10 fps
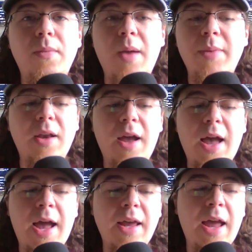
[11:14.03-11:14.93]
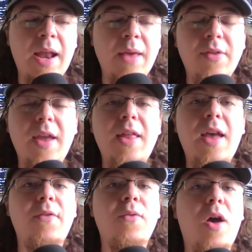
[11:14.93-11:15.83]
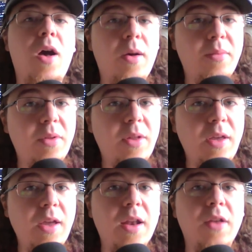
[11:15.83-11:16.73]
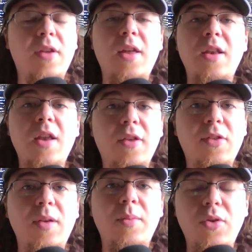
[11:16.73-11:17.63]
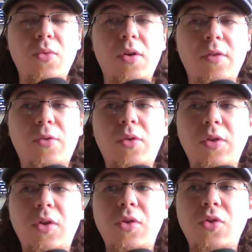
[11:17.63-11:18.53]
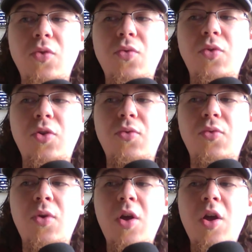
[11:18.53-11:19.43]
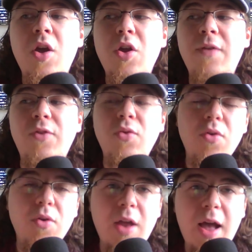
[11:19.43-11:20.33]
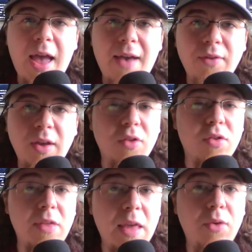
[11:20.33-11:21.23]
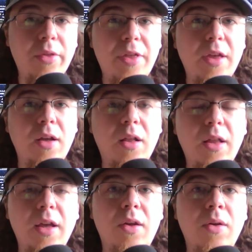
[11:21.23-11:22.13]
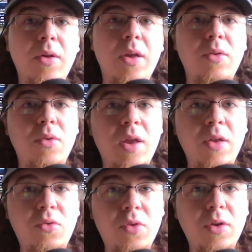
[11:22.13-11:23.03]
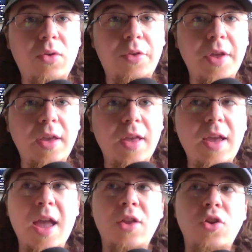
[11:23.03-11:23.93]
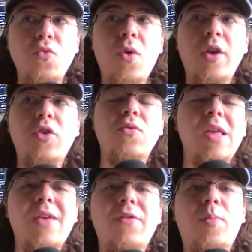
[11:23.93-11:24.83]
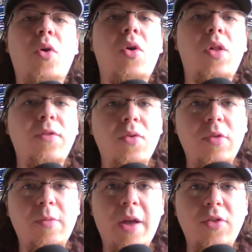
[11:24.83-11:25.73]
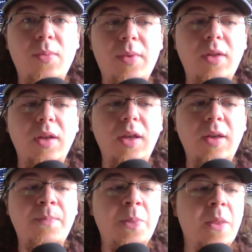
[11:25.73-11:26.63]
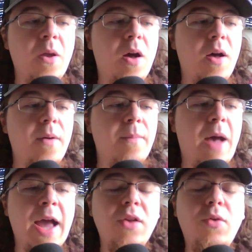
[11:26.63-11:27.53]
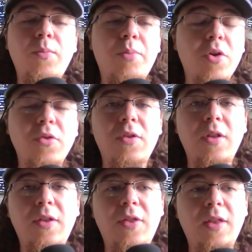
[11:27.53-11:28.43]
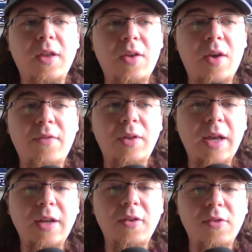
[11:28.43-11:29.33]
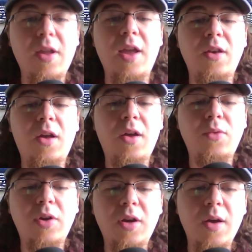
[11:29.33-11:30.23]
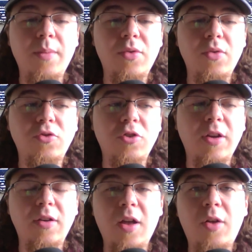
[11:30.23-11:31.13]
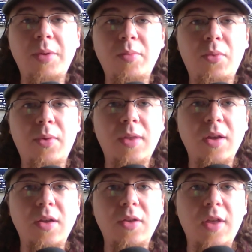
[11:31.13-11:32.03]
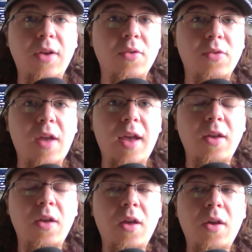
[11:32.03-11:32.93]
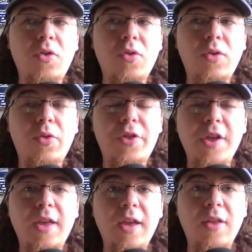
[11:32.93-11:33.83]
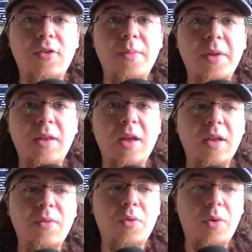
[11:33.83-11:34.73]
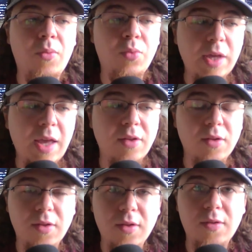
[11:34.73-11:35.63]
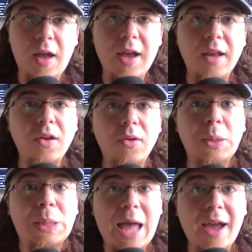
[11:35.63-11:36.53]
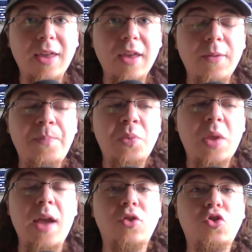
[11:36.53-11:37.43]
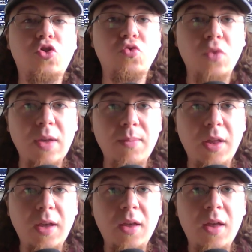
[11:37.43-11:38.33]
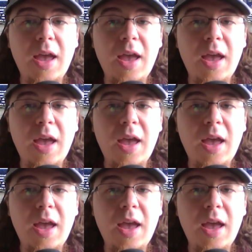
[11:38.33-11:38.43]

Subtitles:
I mean, I say that humbly and I say that nicely, but you are a fool. If you're not having a single thing click in critical thinking, and you want to give up all of your responsibility, I don't personally think that you have a leg to stand on when it comes to trying to tell people what they think or say. Critical thinking is something that we as a society are lacking extremely.